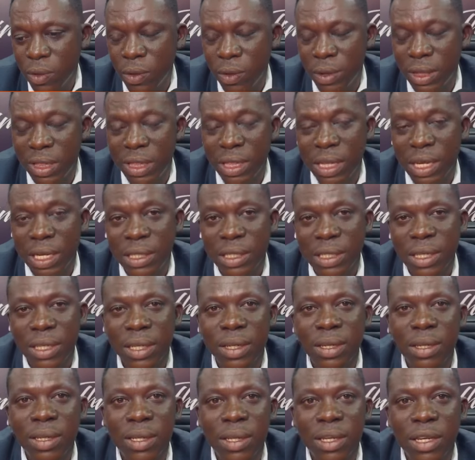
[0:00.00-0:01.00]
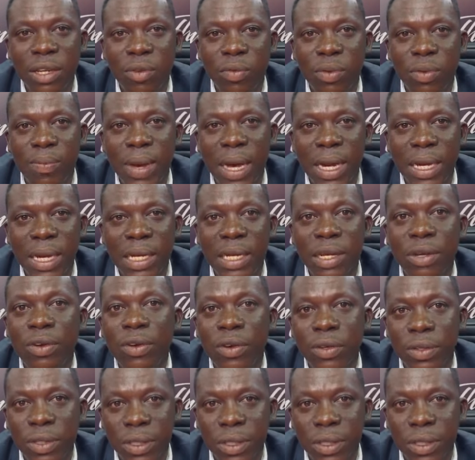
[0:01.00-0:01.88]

on Thursday will be back there. So